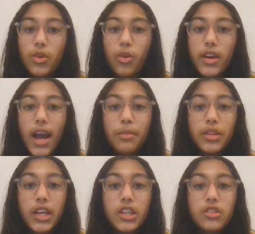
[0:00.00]
or
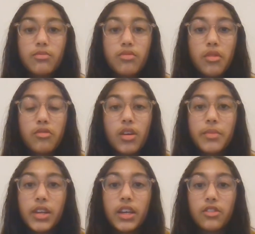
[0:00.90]
Application
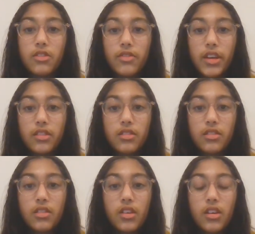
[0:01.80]
Programming Interface,